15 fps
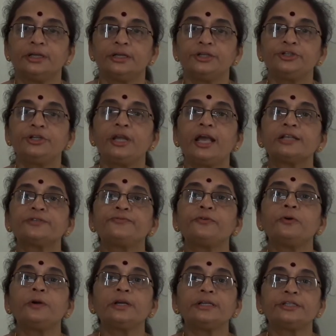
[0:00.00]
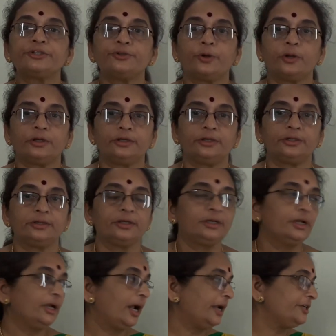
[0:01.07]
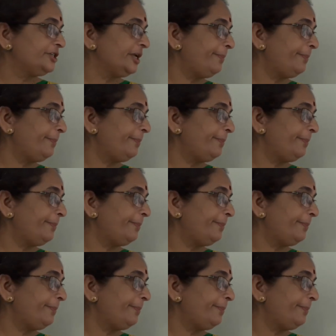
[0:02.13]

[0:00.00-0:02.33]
she has focused on and she